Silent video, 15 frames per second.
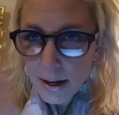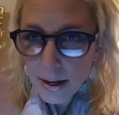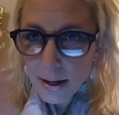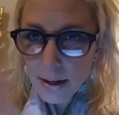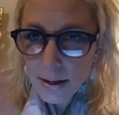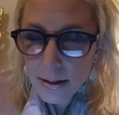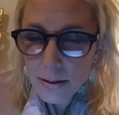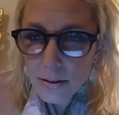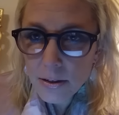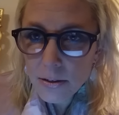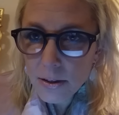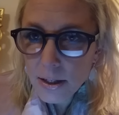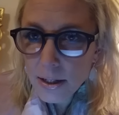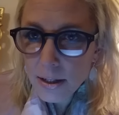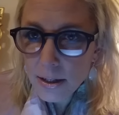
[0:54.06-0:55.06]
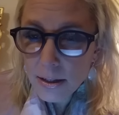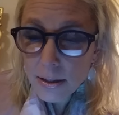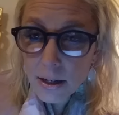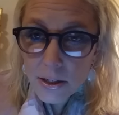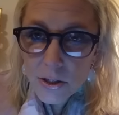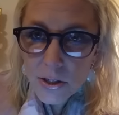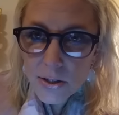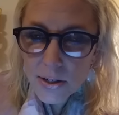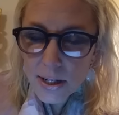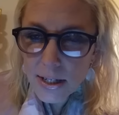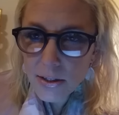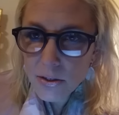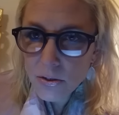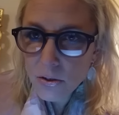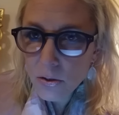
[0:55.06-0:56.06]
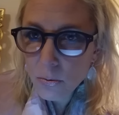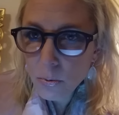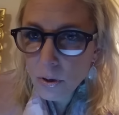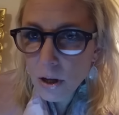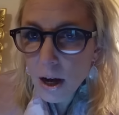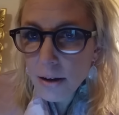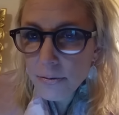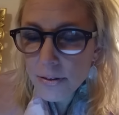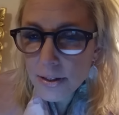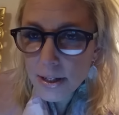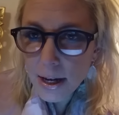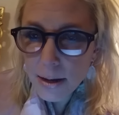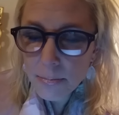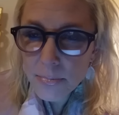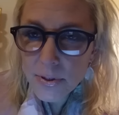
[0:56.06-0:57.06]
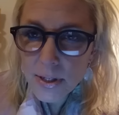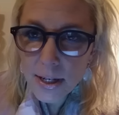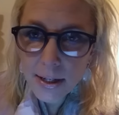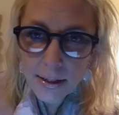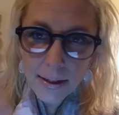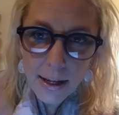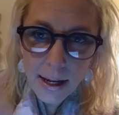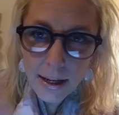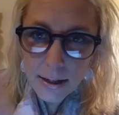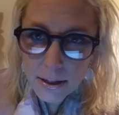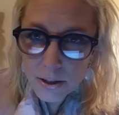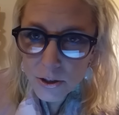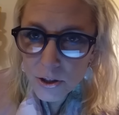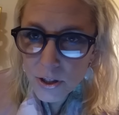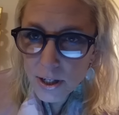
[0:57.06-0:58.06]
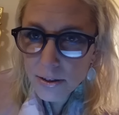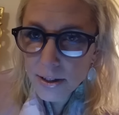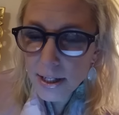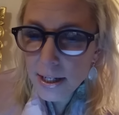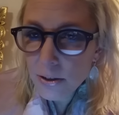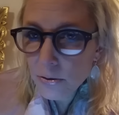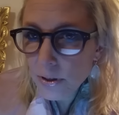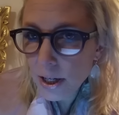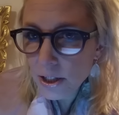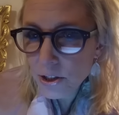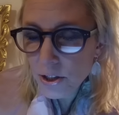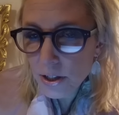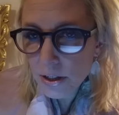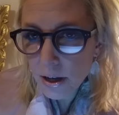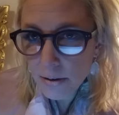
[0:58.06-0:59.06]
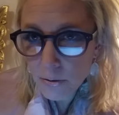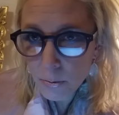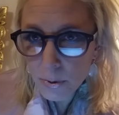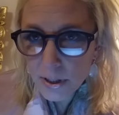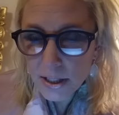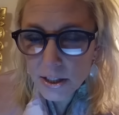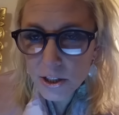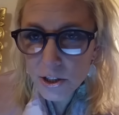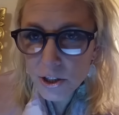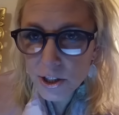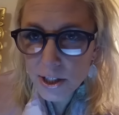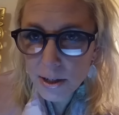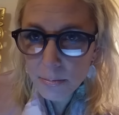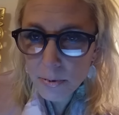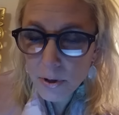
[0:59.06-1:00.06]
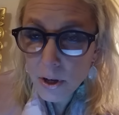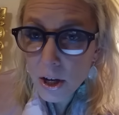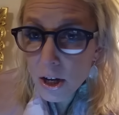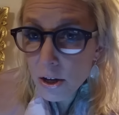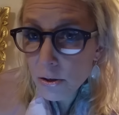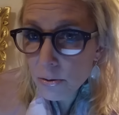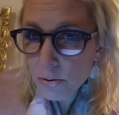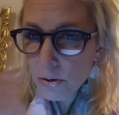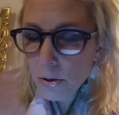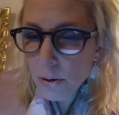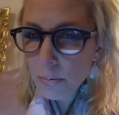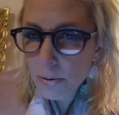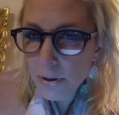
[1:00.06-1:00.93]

And the narcissist will oftentimes engage in the introduction of a relationship through a